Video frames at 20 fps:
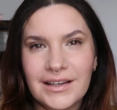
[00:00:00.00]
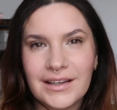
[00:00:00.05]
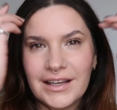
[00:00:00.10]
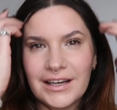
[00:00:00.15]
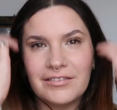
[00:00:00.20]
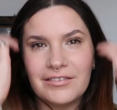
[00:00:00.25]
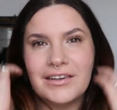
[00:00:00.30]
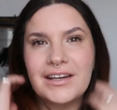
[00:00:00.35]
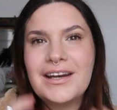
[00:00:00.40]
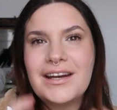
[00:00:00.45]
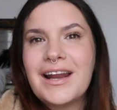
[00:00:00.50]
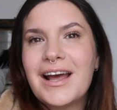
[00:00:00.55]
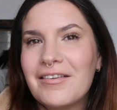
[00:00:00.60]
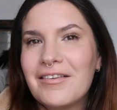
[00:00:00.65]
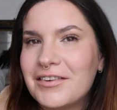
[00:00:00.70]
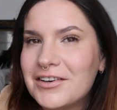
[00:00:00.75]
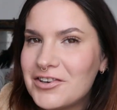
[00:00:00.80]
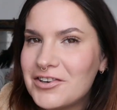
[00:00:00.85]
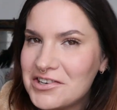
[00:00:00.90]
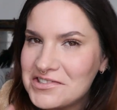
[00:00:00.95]
And if you didn't have
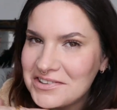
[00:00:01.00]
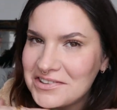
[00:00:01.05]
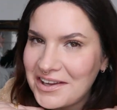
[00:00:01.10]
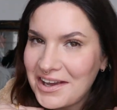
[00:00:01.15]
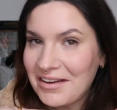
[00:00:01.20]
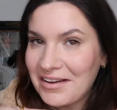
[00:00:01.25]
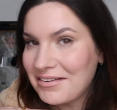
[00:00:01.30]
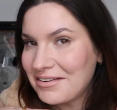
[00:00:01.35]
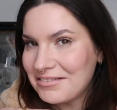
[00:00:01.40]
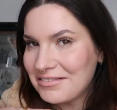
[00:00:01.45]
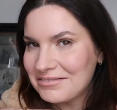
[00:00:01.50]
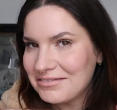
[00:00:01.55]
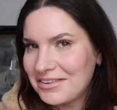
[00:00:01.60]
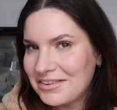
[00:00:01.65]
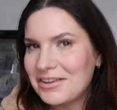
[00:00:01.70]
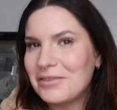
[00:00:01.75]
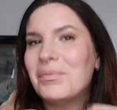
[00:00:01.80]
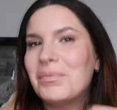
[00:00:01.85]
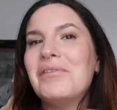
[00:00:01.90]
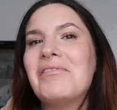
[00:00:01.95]
your dressing gown on,
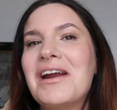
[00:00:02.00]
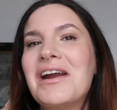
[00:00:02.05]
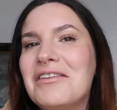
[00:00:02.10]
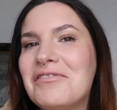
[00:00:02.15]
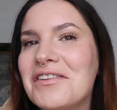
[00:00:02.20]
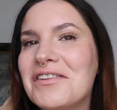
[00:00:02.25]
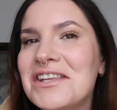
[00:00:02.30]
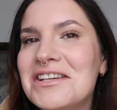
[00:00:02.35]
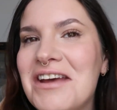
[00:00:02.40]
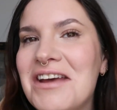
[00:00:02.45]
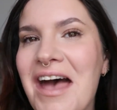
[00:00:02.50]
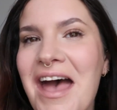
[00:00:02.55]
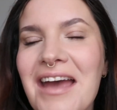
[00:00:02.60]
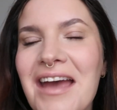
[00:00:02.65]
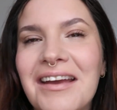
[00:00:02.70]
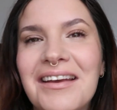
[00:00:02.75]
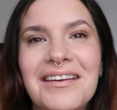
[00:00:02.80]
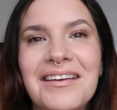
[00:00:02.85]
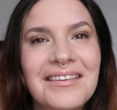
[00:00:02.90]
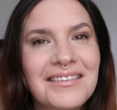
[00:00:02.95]
you'd be ready for the
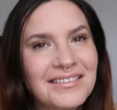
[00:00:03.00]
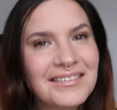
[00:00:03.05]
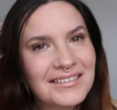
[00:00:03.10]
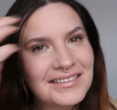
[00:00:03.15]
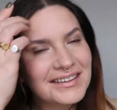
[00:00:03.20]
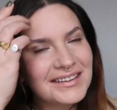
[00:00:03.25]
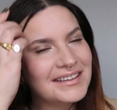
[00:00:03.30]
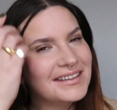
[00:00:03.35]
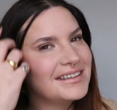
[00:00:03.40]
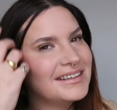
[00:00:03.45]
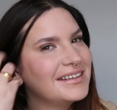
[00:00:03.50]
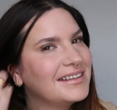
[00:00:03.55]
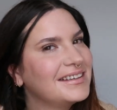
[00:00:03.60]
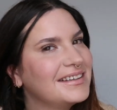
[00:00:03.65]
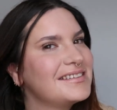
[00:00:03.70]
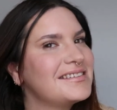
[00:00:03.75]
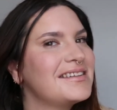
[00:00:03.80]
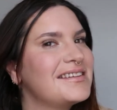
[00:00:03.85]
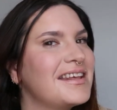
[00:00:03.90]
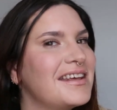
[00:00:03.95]
day.
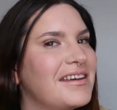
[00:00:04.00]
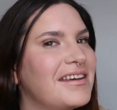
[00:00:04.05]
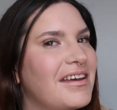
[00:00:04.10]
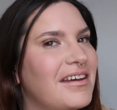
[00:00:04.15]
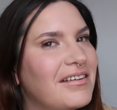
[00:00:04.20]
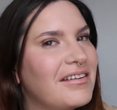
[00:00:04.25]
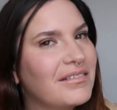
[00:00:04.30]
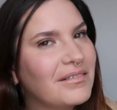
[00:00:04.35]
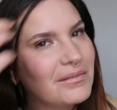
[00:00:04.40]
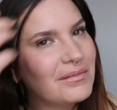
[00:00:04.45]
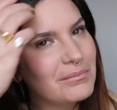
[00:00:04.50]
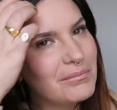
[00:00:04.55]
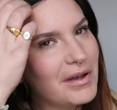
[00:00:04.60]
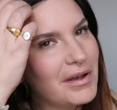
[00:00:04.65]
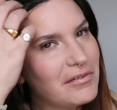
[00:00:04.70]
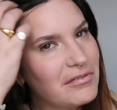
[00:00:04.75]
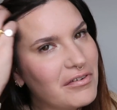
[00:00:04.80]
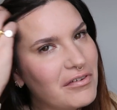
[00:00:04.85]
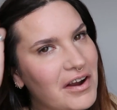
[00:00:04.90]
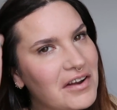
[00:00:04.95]
So there you go,
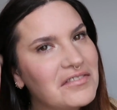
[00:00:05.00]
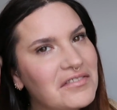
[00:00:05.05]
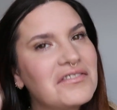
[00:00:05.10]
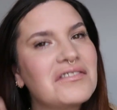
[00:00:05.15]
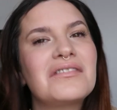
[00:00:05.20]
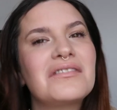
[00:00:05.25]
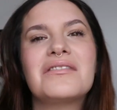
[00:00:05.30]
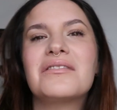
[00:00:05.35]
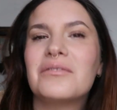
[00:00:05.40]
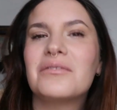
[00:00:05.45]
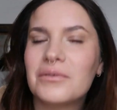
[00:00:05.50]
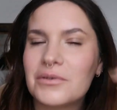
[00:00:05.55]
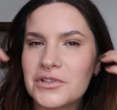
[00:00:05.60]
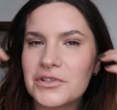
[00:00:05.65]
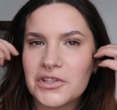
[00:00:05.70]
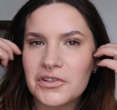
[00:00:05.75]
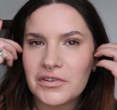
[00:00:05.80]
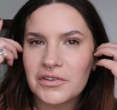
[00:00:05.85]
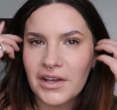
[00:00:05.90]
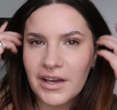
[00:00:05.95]
my friends. What
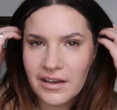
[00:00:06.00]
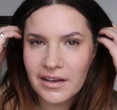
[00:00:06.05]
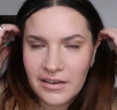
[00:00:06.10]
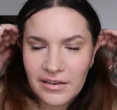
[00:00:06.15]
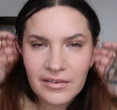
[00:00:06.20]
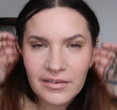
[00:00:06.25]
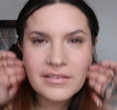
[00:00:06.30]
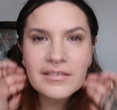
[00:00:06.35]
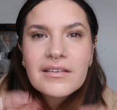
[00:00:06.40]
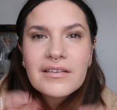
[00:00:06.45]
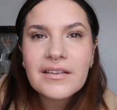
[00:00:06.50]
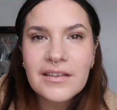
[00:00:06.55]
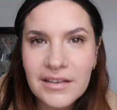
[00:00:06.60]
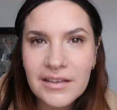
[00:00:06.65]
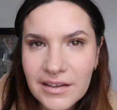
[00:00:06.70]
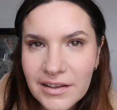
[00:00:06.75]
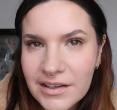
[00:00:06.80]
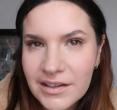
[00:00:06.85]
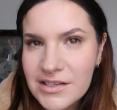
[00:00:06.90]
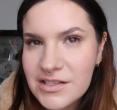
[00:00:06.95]
do you think?
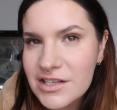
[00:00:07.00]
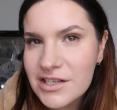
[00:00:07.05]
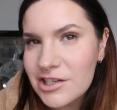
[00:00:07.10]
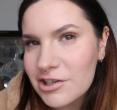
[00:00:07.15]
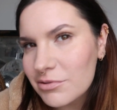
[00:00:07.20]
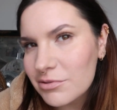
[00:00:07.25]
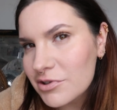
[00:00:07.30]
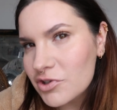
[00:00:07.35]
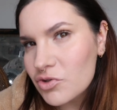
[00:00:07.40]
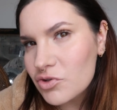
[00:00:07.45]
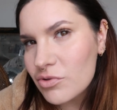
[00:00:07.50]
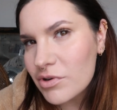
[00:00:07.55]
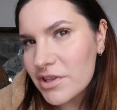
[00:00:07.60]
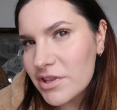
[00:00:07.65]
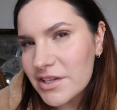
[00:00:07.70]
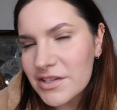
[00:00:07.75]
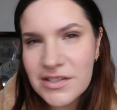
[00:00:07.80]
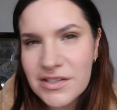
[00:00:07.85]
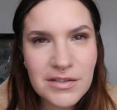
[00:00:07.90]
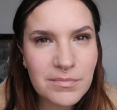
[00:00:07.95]
Did you enjoy
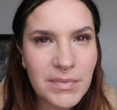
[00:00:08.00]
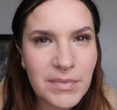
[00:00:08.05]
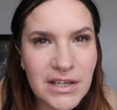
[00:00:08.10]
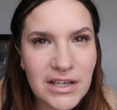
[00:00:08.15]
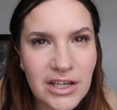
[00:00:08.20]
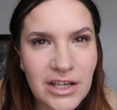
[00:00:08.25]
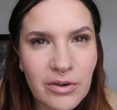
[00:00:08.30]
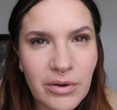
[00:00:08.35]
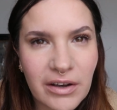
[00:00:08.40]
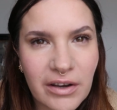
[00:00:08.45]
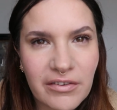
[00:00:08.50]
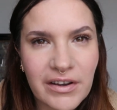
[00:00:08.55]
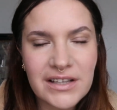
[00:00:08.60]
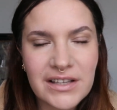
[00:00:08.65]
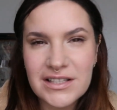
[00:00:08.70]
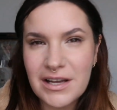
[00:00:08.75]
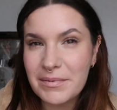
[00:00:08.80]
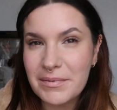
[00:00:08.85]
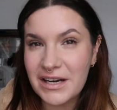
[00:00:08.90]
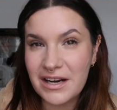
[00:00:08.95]
this speedy, quick
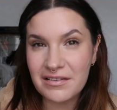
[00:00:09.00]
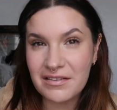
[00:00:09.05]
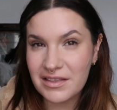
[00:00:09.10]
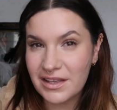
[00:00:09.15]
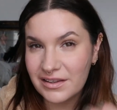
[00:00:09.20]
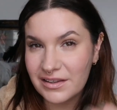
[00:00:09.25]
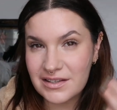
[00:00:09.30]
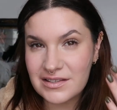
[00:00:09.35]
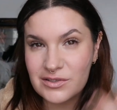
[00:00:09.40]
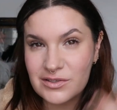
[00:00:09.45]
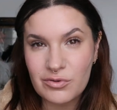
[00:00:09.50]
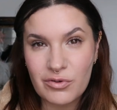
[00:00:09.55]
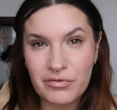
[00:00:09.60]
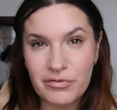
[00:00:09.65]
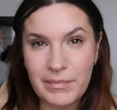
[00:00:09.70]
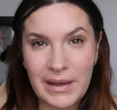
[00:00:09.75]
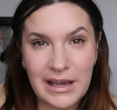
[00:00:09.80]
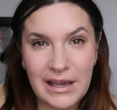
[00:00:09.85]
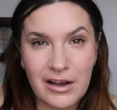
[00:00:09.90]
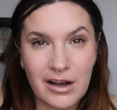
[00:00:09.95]
face? I mean, I think this sort of
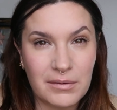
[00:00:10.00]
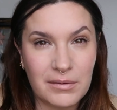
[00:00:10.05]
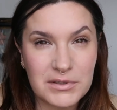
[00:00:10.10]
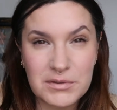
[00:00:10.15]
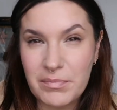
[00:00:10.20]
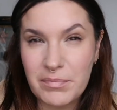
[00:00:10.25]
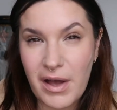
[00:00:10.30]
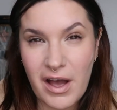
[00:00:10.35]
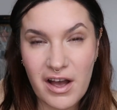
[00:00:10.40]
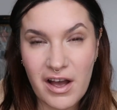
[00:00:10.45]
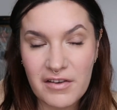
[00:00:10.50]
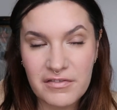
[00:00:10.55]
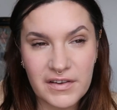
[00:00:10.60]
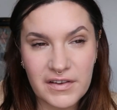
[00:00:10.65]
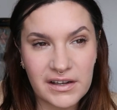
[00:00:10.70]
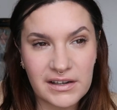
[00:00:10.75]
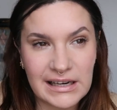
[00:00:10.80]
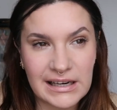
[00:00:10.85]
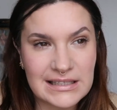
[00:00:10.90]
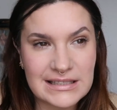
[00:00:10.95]
makeup's
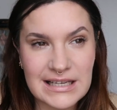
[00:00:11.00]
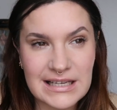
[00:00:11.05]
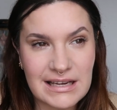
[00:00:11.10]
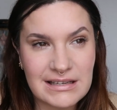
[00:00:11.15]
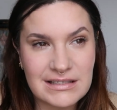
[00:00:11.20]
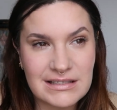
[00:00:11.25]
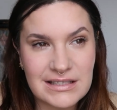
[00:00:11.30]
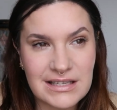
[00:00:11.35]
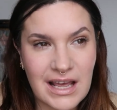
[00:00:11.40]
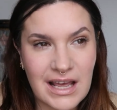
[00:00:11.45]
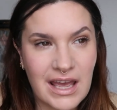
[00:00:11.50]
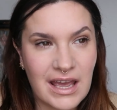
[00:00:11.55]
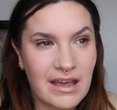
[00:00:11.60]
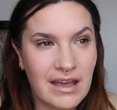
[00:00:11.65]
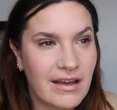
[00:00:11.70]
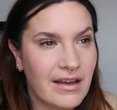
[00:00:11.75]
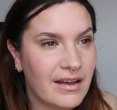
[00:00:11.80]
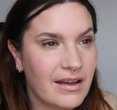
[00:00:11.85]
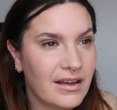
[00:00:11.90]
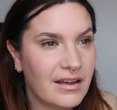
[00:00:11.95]
perfect, like day to
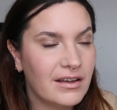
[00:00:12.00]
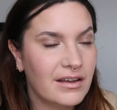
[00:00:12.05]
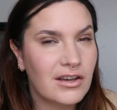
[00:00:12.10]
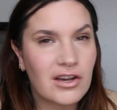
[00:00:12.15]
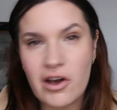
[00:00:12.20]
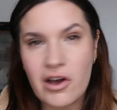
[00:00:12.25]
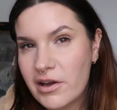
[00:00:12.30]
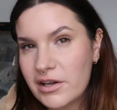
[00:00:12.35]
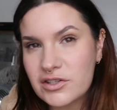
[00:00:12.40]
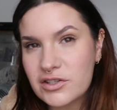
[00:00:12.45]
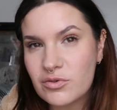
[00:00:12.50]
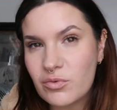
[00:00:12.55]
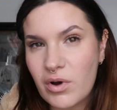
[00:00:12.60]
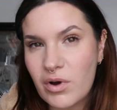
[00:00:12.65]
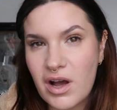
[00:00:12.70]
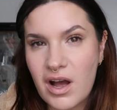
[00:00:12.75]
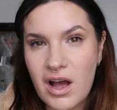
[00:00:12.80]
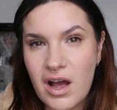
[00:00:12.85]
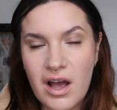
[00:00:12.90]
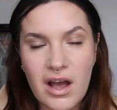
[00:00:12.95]
day, going to
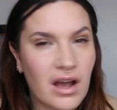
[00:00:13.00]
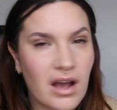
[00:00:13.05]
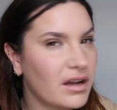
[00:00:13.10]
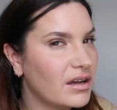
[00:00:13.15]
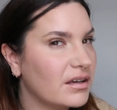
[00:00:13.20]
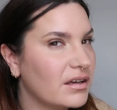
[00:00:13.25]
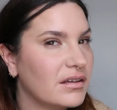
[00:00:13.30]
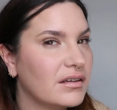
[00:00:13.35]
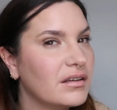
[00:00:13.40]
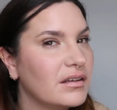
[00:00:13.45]
work,